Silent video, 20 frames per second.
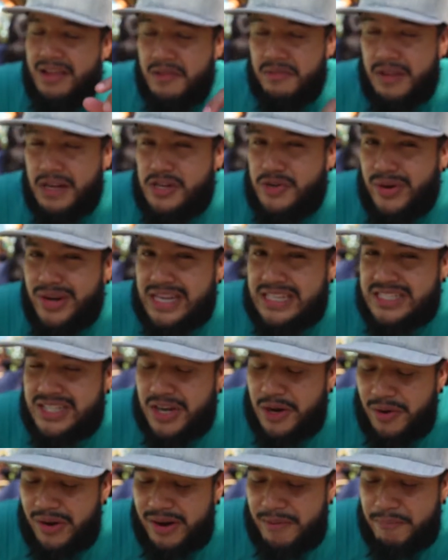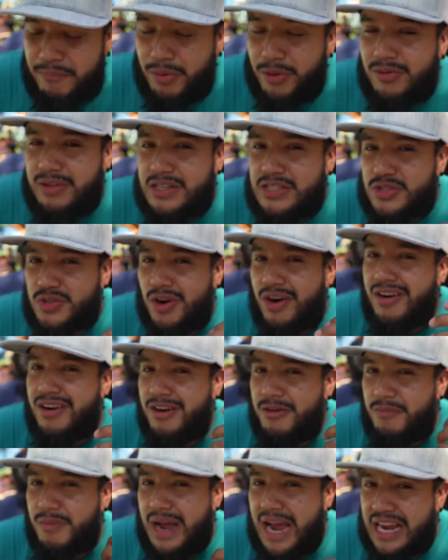the trick is to go ahead and pull the straw
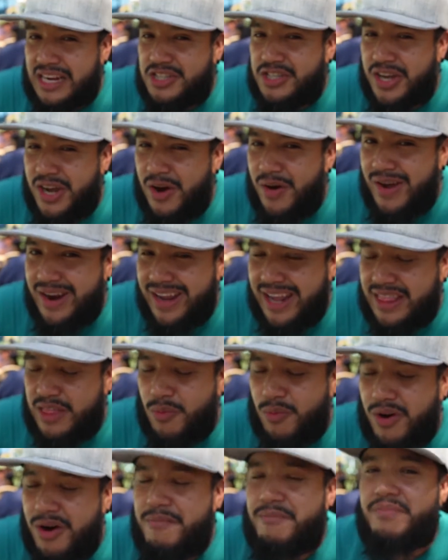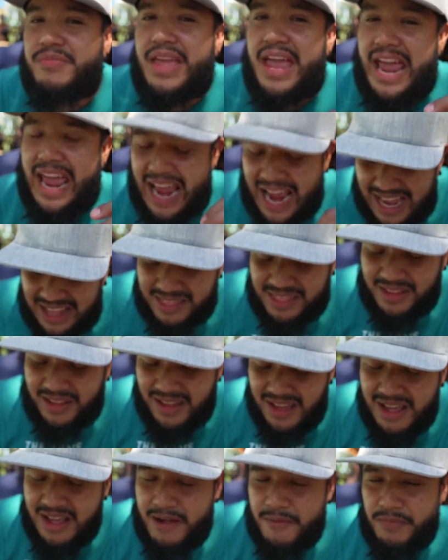up to go ahead and get the rum and the
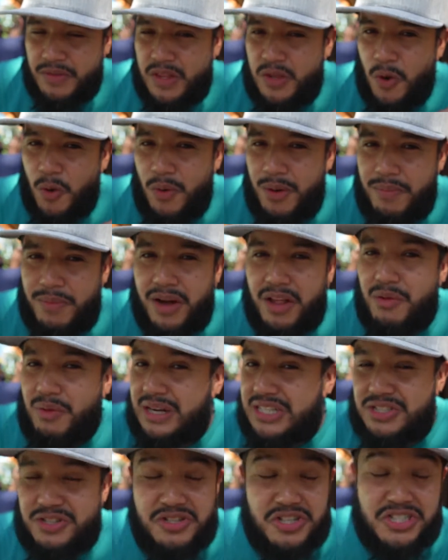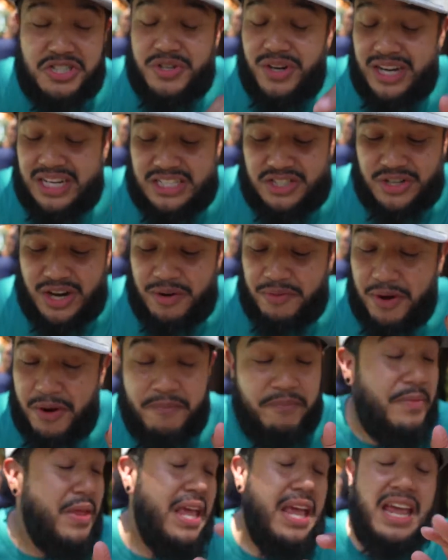Dole Whip. Otherwise, you're just drinking straight
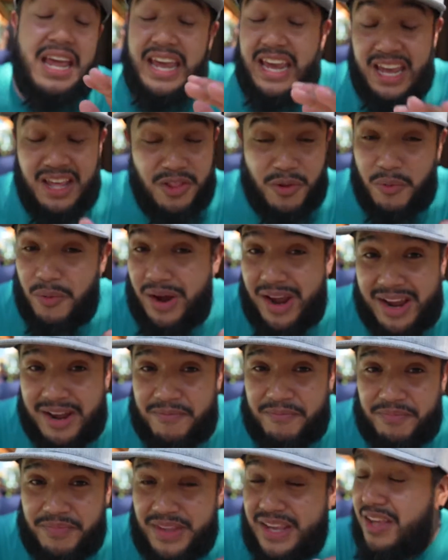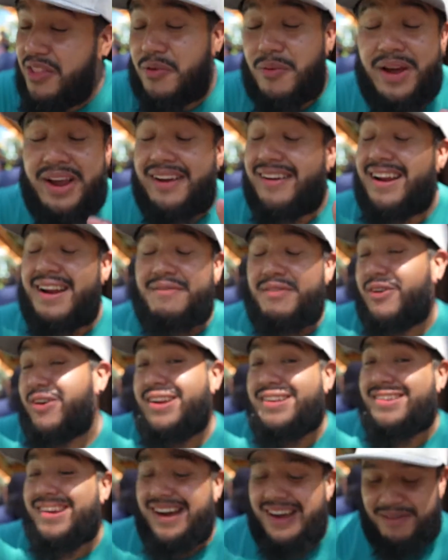rum. Either way, you're gonna have a
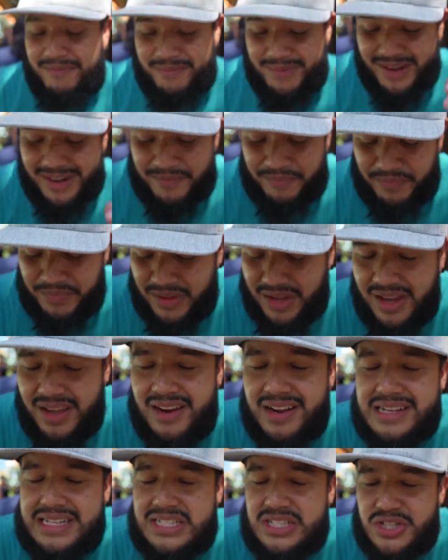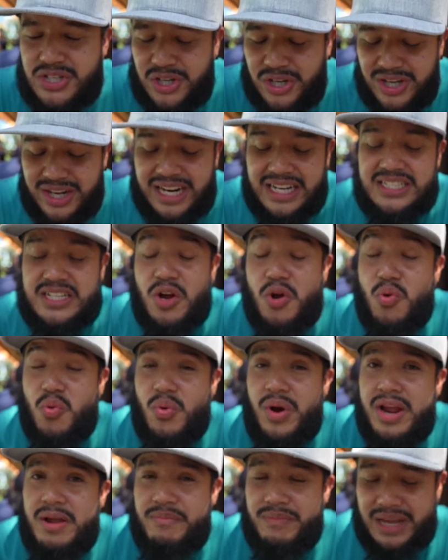great time. But it is good. It's a
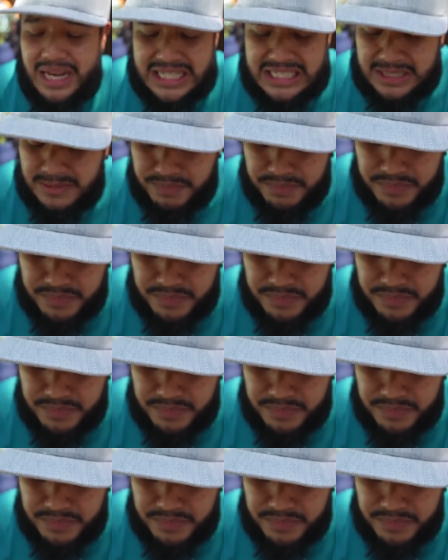great mix.